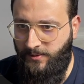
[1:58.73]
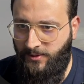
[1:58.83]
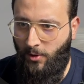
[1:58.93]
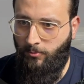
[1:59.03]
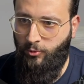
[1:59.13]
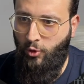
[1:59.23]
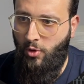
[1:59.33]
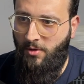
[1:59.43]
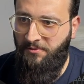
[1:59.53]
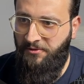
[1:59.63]
So to
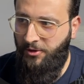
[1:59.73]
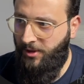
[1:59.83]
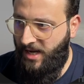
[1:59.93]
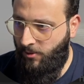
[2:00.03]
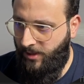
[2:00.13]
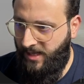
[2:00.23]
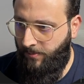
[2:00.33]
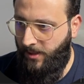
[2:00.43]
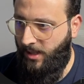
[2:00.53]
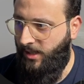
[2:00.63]
configure our
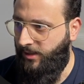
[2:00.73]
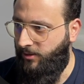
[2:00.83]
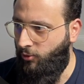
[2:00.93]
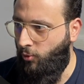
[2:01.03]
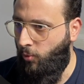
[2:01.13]
API to